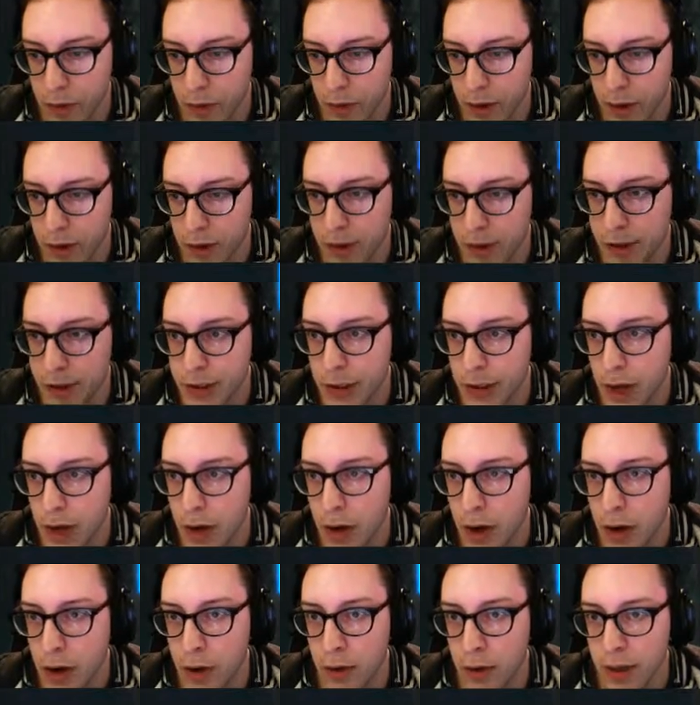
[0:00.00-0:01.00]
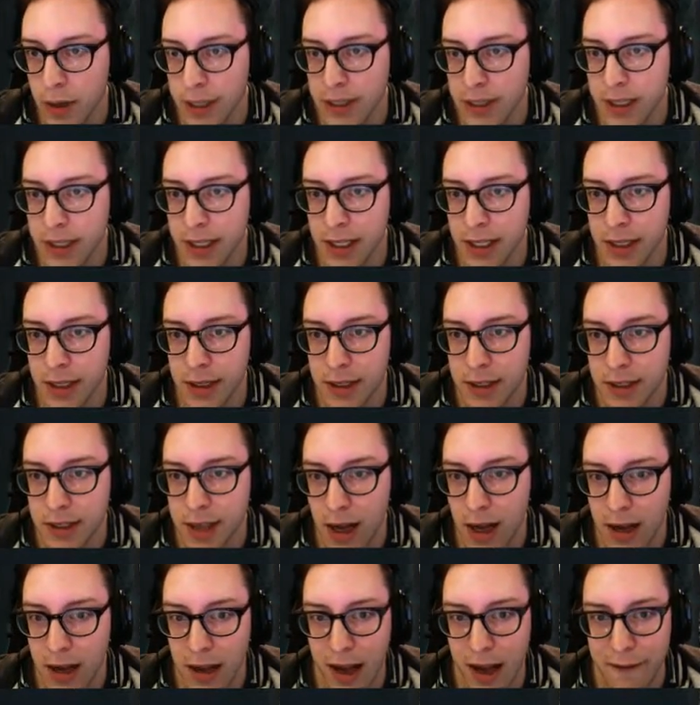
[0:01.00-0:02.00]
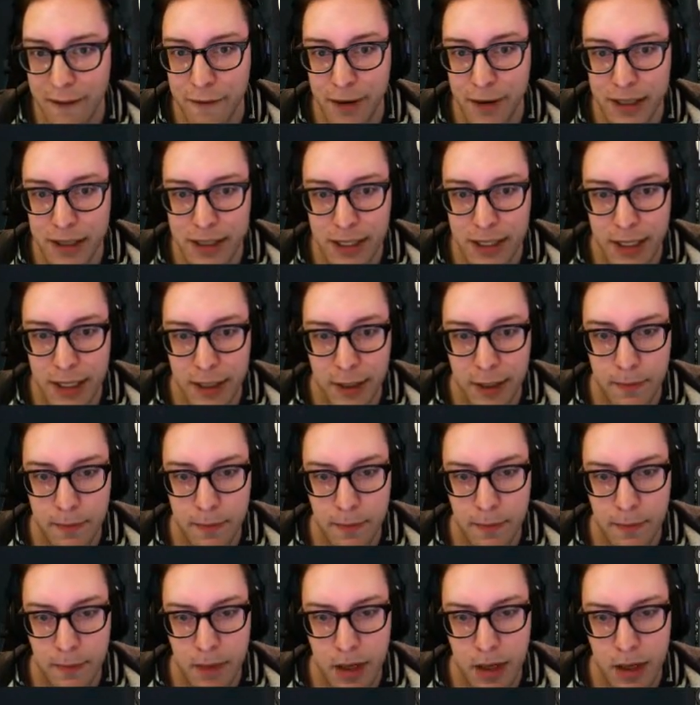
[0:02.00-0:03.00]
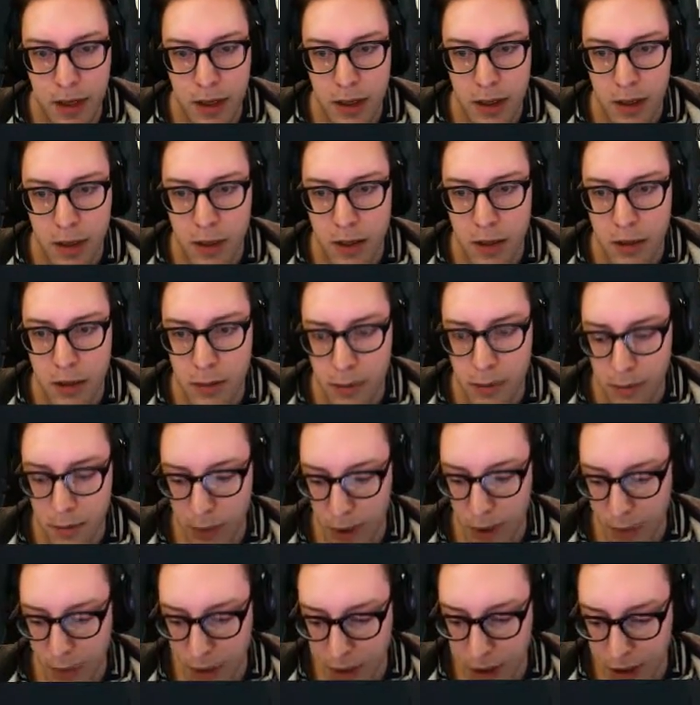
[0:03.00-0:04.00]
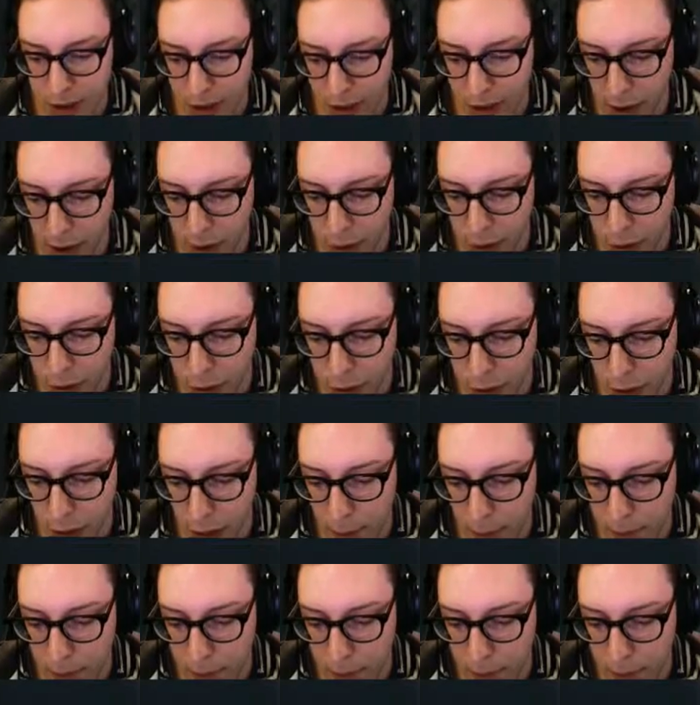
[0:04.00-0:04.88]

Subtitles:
So, let's see. There's not a lot for us here. Probably just another 2-drop.